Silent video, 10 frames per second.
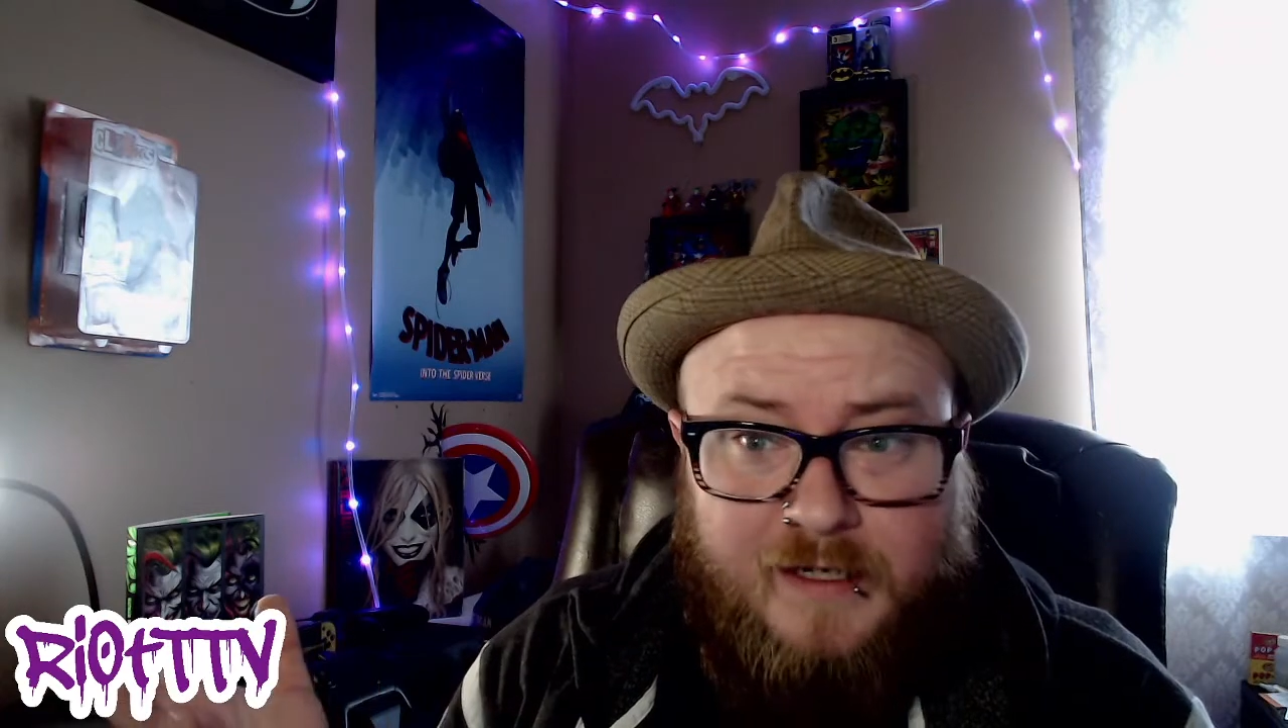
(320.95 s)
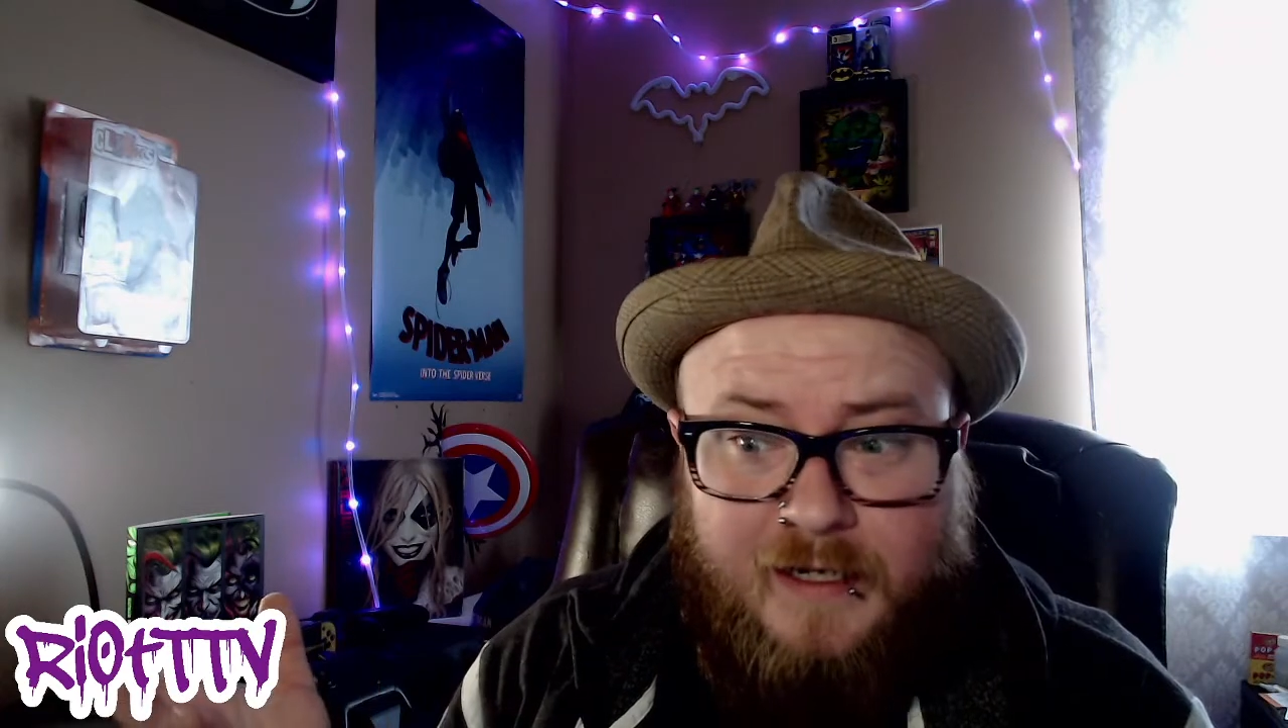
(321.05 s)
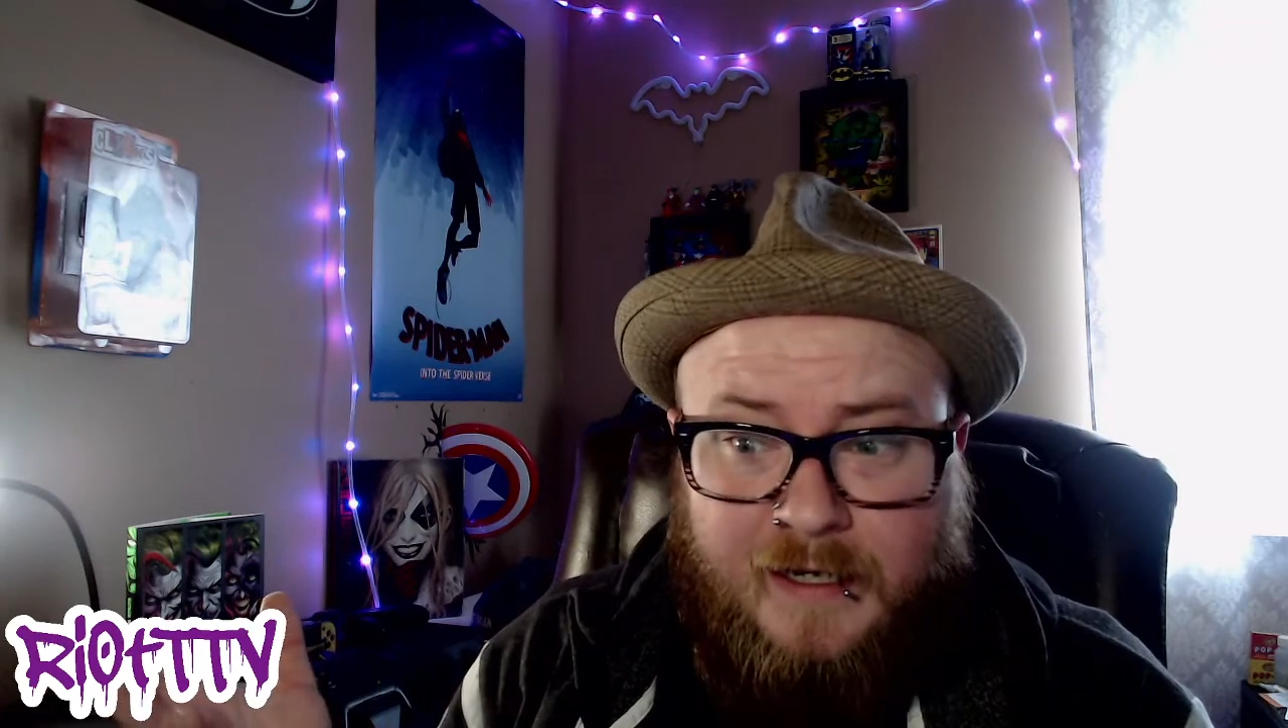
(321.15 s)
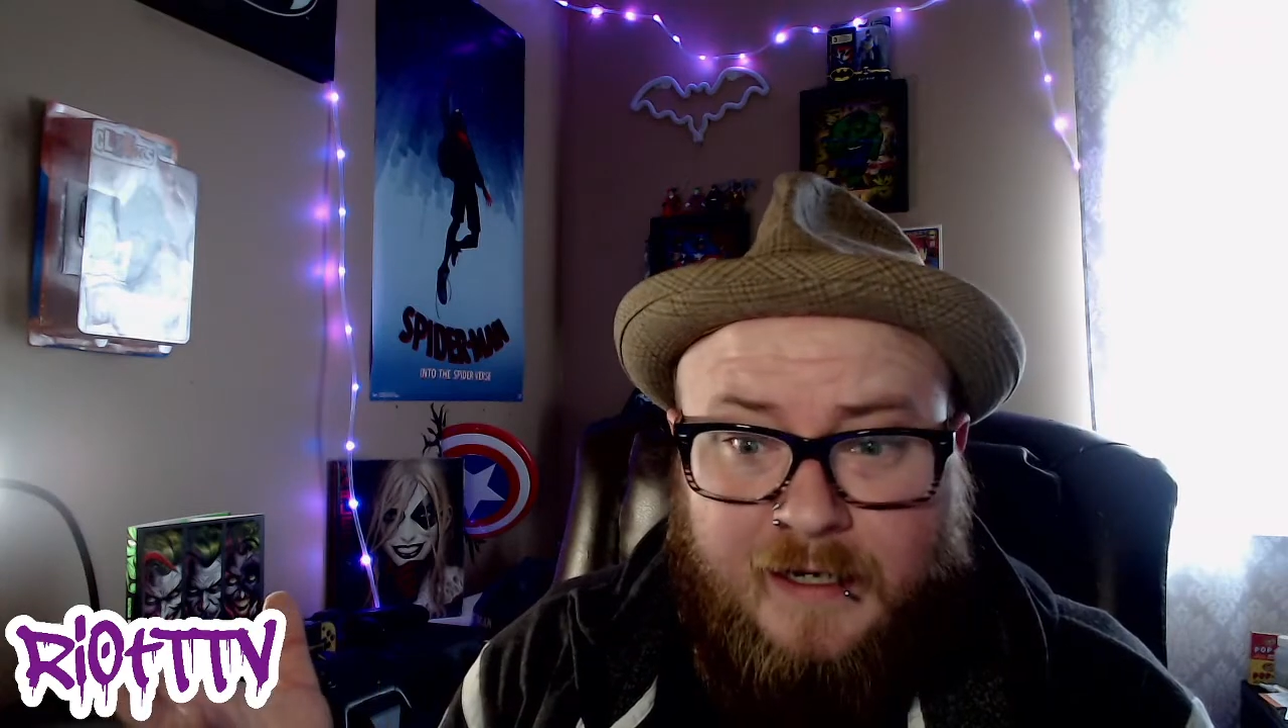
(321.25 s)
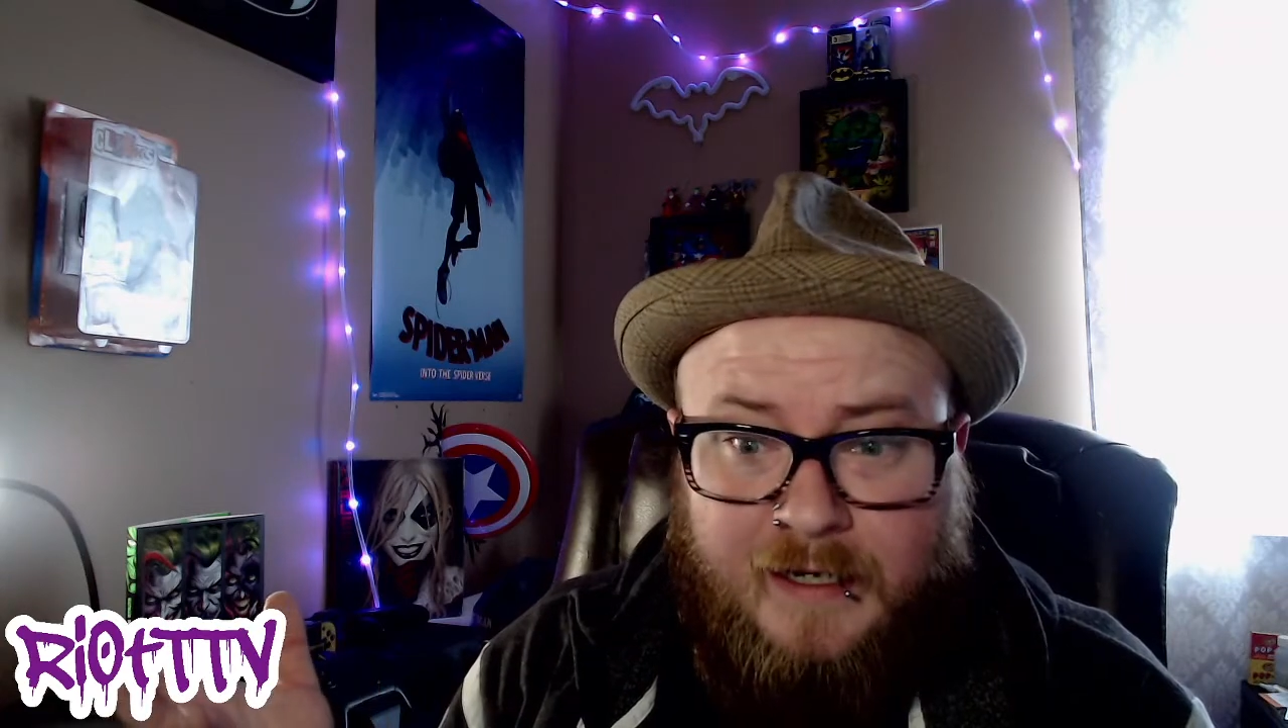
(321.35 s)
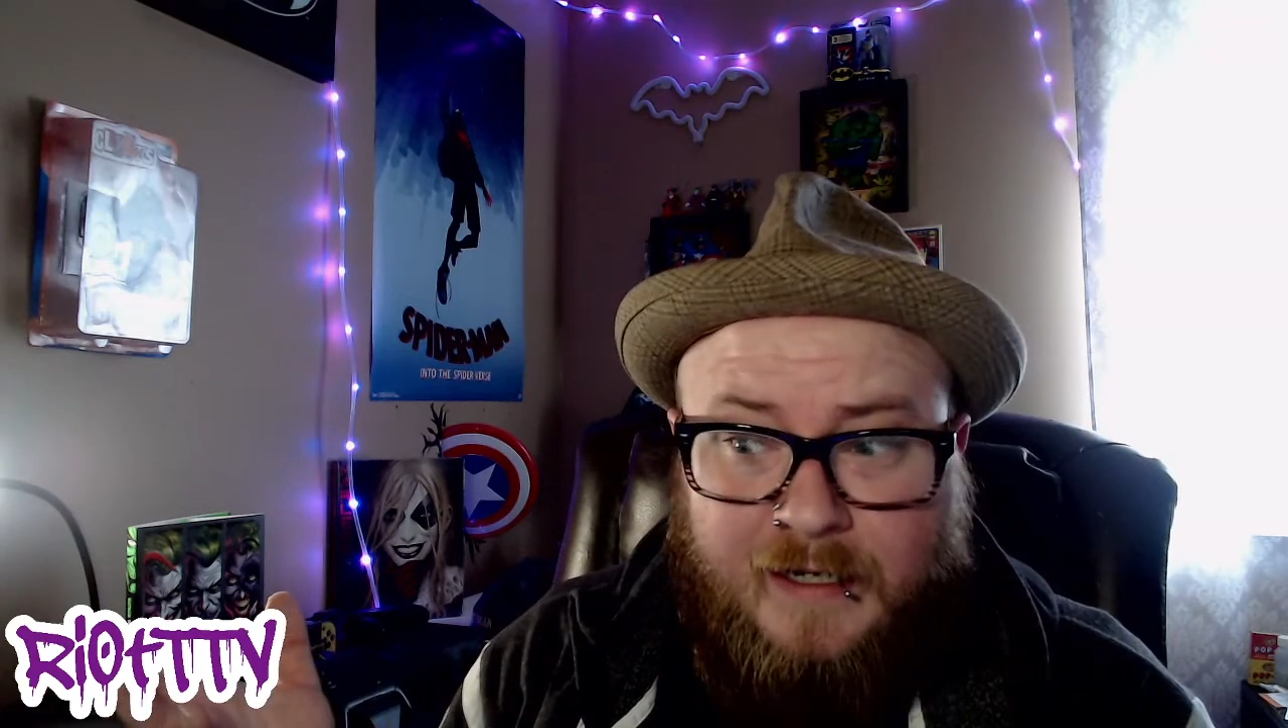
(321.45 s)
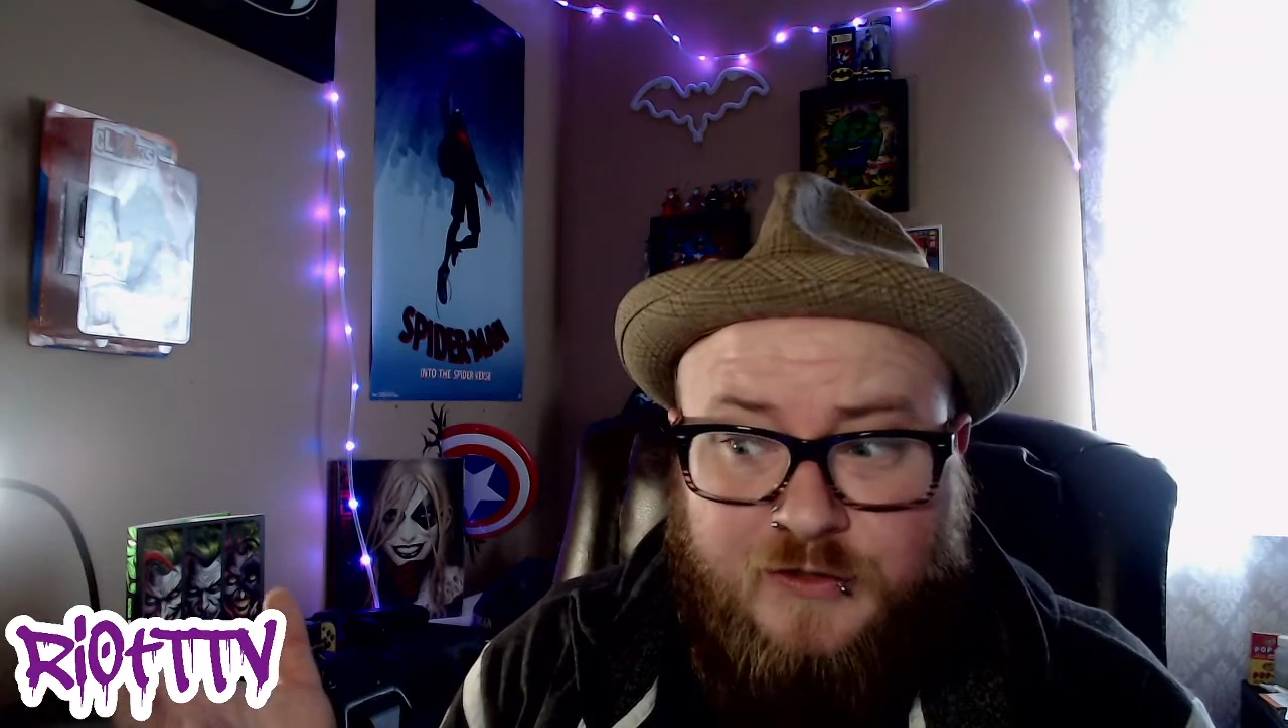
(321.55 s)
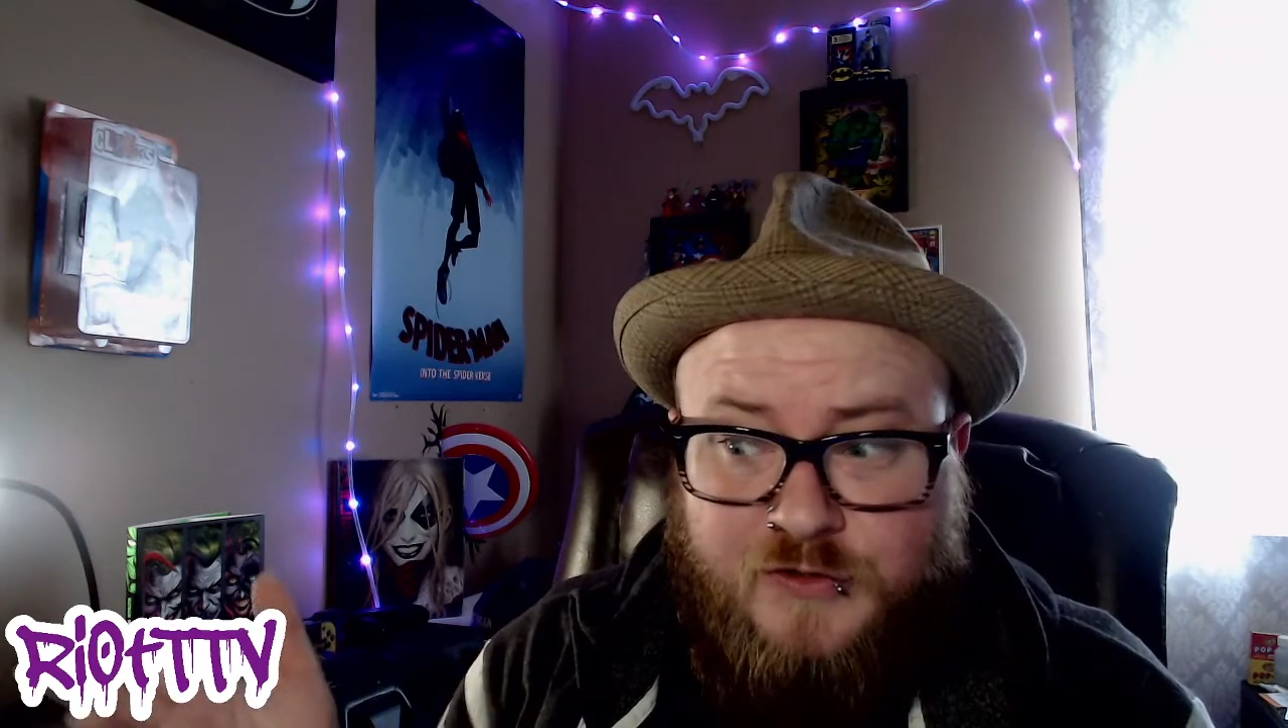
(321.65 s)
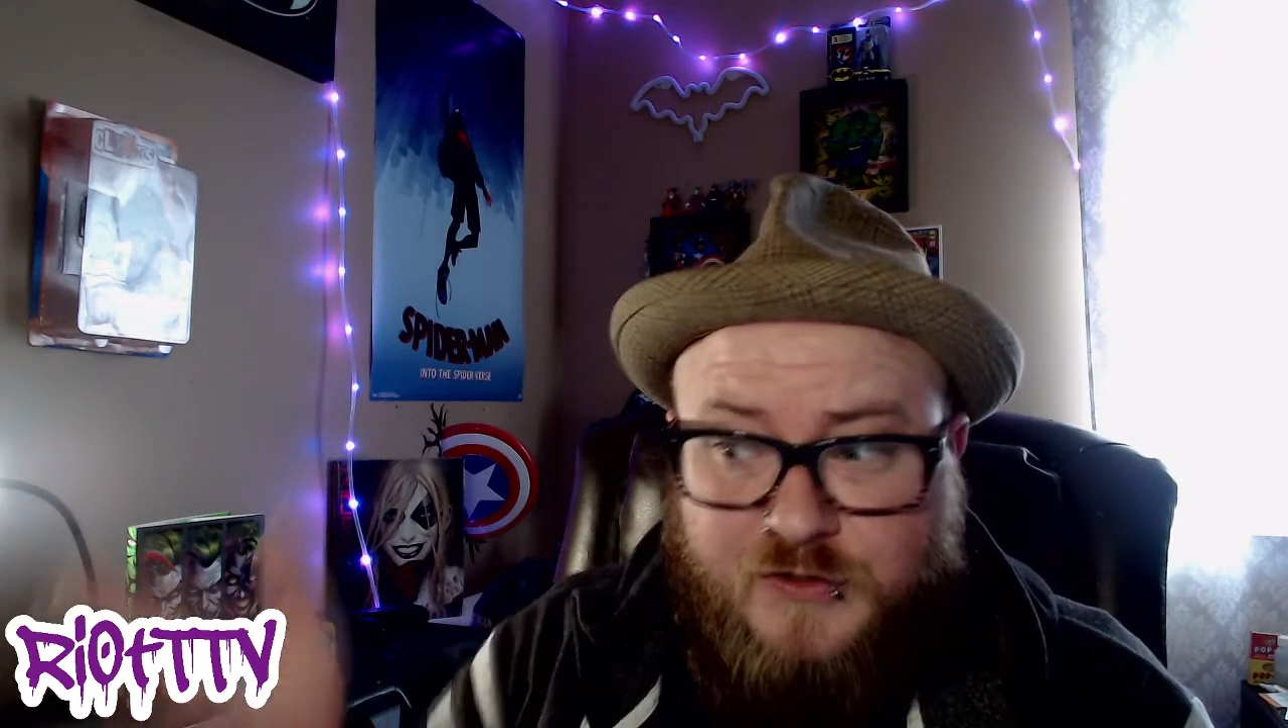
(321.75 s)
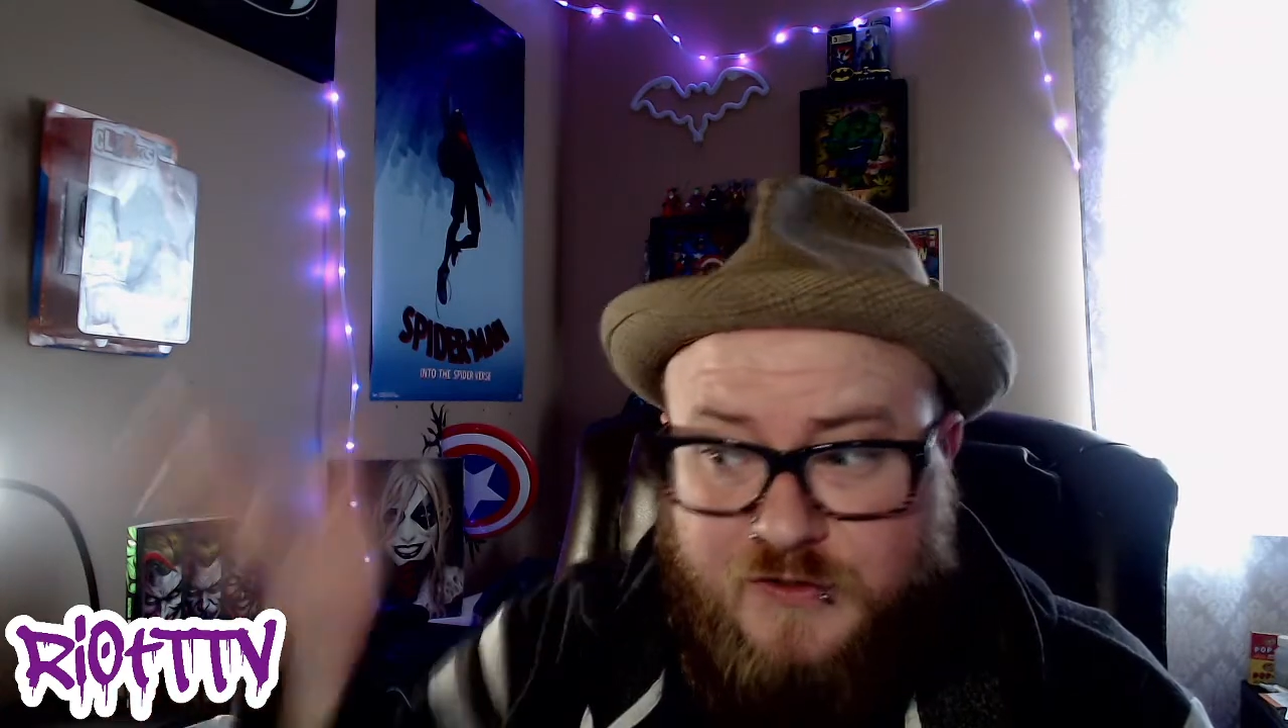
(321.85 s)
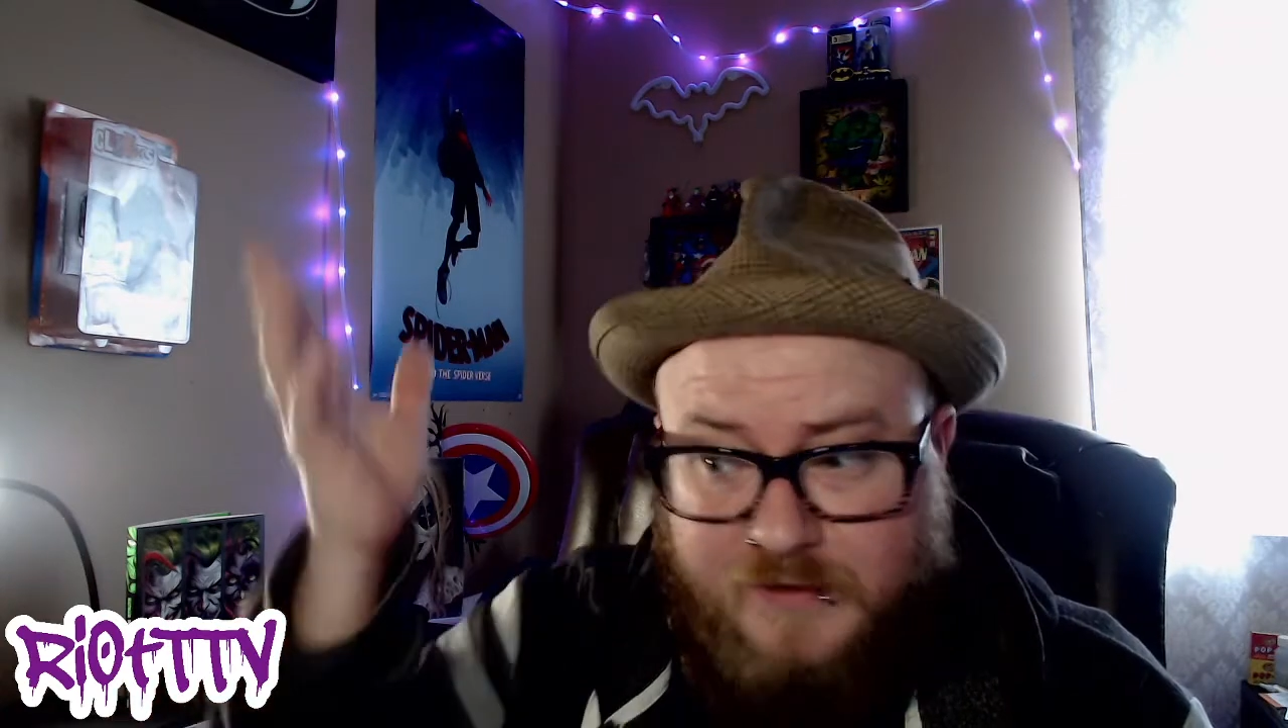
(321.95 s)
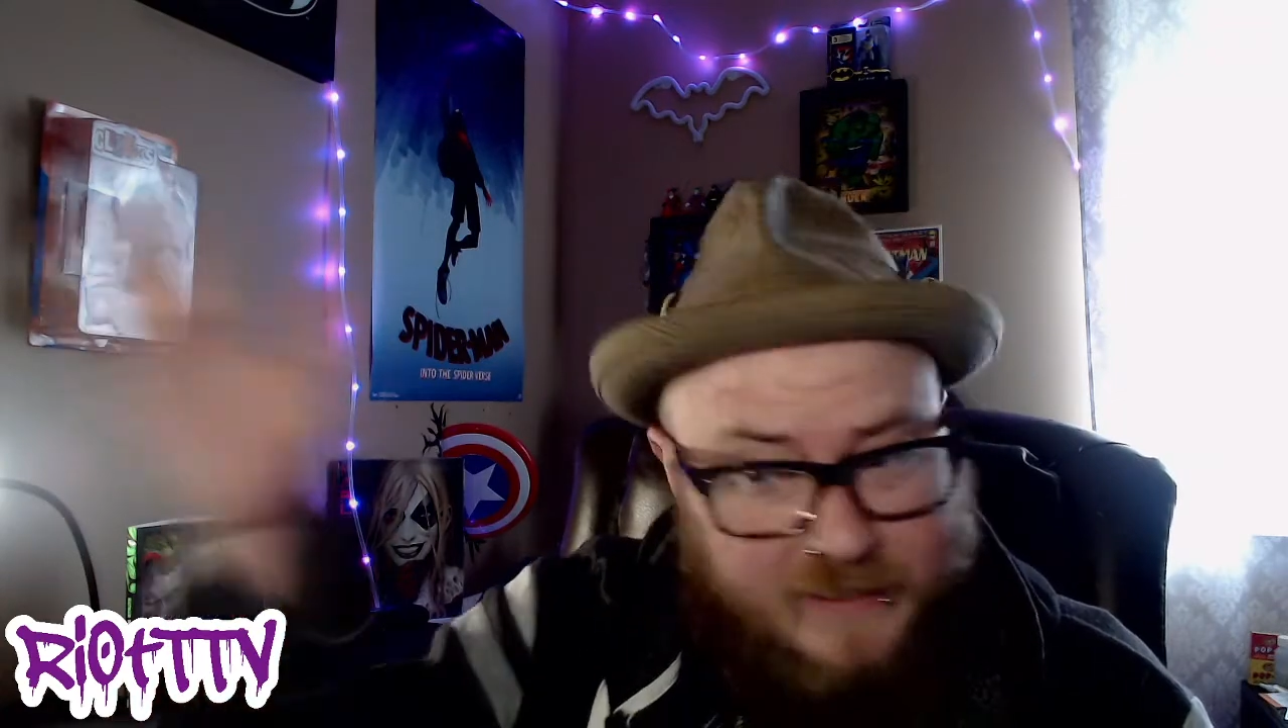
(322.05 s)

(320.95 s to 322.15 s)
to just